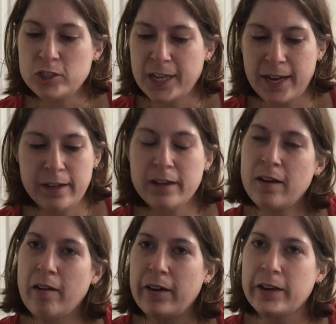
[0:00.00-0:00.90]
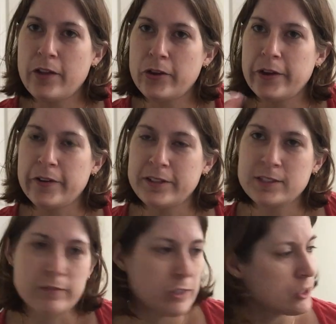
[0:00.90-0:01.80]
check on other
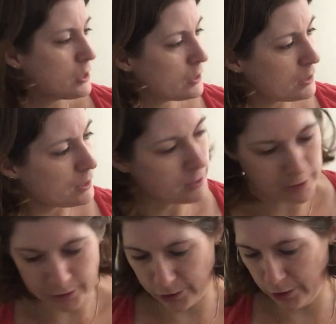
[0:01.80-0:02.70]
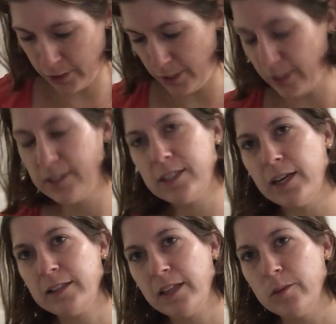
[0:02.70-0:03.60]
areas of the shirt in addition to the
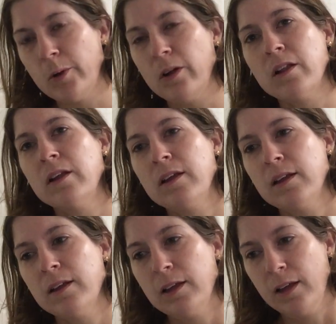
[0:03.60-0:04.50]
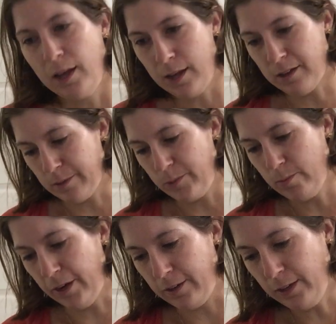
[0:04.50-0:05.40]
inside label. Um, you
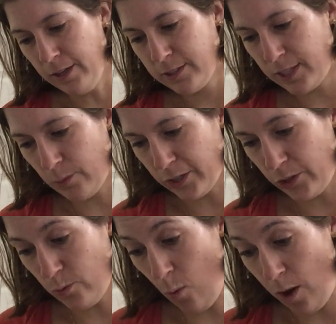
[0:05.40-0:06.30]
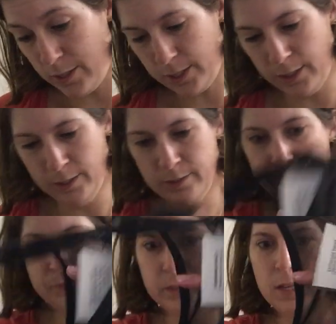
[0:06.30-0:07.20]
might see what you want.
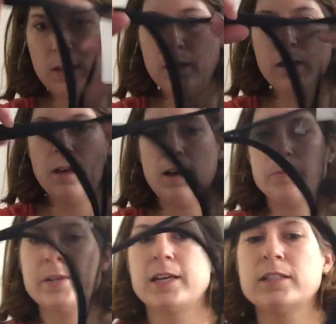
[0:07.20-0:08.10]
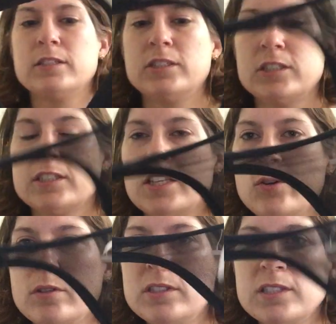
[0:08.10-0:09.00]
Up next, just the
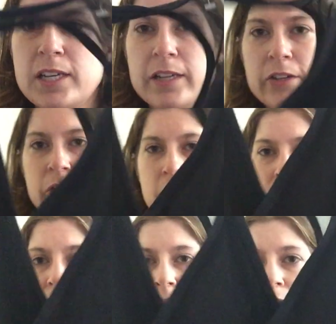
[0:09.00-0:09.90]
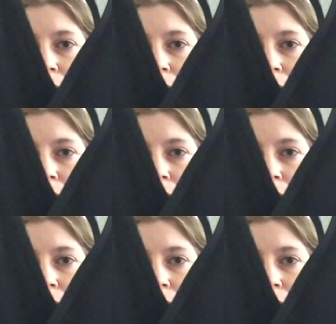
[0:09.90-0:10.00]
old standard